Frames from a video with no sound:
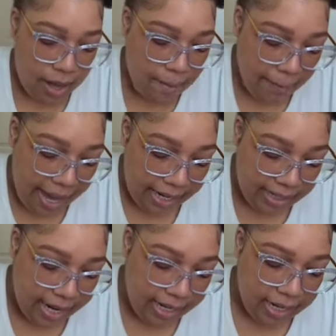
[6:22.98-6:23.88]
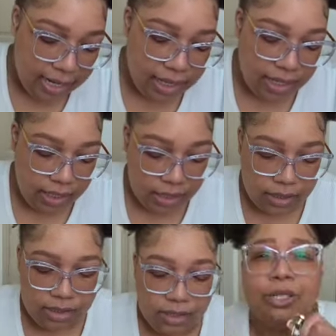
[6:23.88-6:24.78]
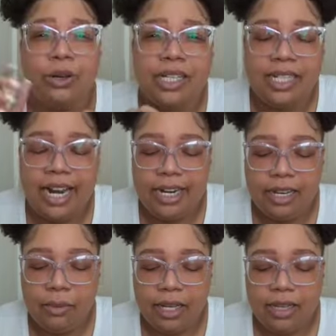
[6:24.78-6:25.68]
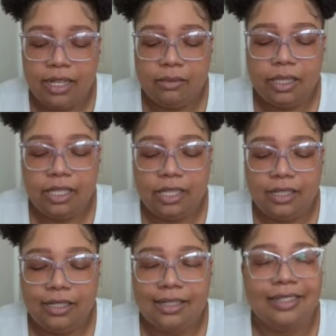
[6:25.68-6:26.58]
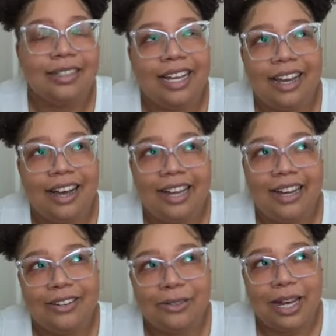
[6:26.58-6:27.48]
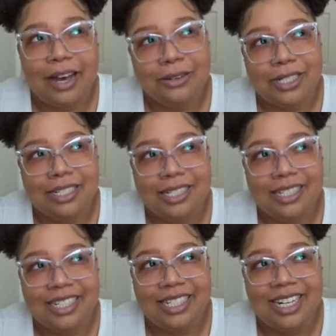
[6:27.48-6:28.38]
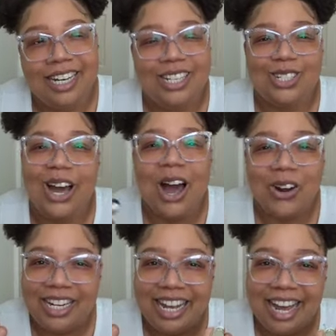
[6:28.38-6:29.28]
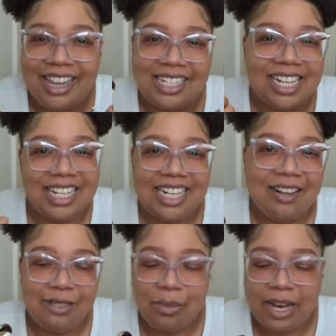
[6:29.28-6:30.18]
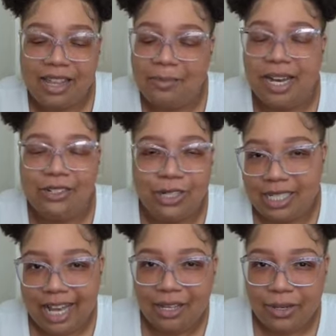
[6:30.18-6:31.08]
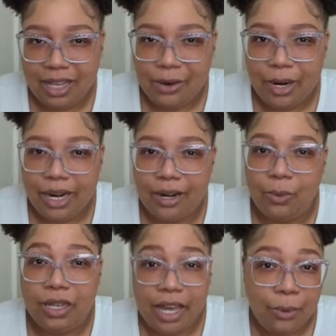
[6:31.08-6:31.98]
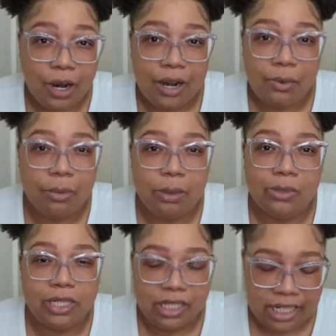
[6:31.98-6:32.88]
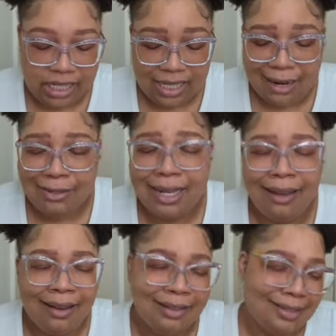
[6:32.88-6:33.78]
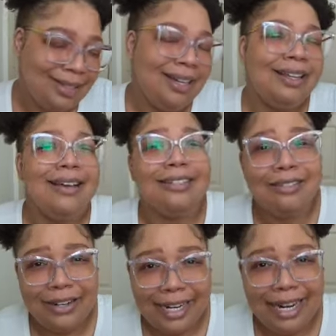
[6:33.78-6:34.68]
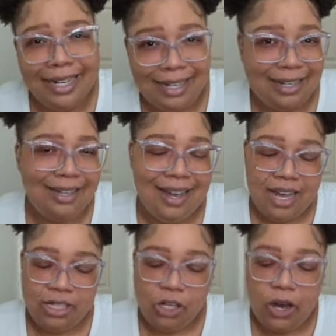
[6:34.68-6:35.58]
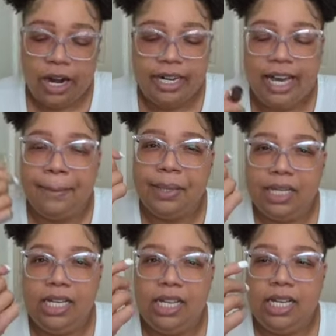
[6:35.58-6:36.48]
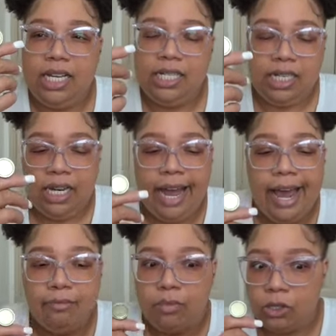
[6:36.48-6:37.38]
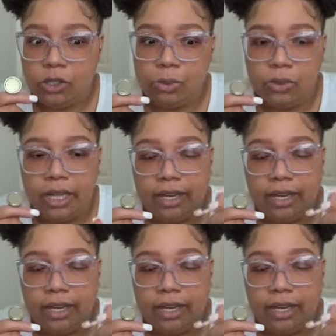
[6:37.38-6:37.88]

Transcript: magnetic hooks. I'm so excited about these because thank God I was a teacher. So I already had these. I didn't have to buy them. I knew exactly where they were, what they were when people suggested it. And I was like, that's a great idea. So I already had plenty of these, and I had multiple